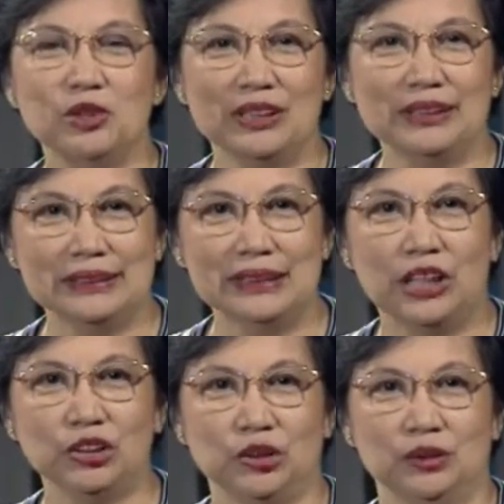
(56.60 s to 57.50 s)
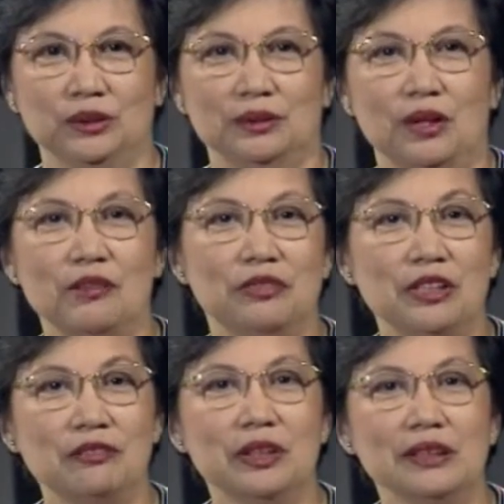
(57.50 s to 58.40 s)
to a discussion of
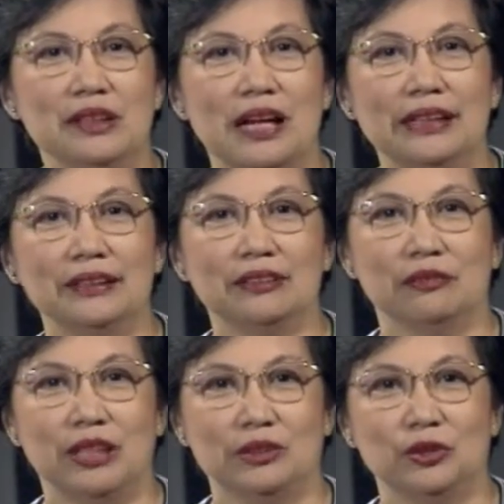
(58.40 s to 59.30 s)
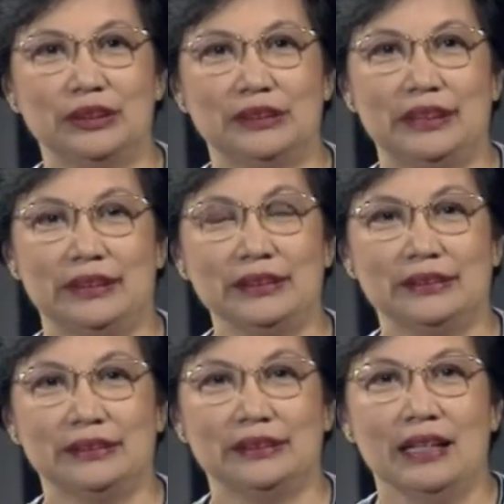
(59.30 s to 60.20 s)
different kinds of language
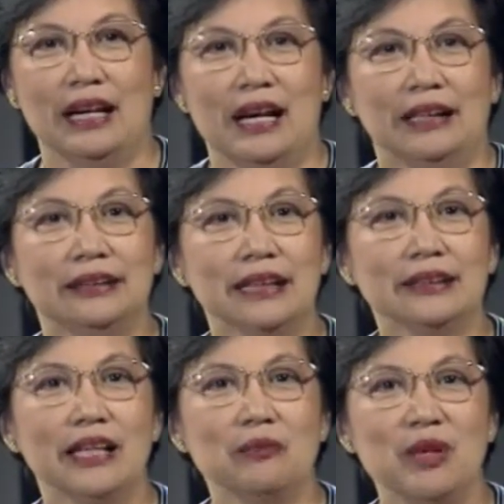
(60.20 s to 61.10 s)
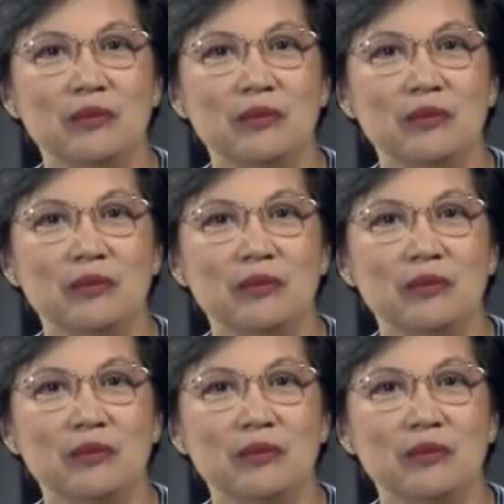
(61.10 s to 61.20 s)
tests that can be